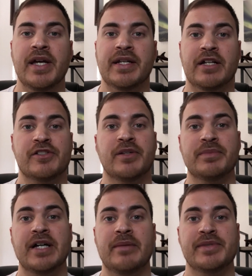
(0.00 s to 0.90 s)
Now,
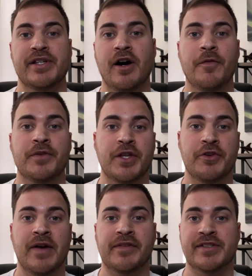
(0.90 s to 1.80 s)
sometimes the offer that
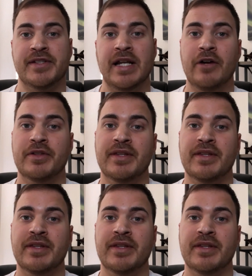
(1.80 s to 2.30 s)
you have to send out to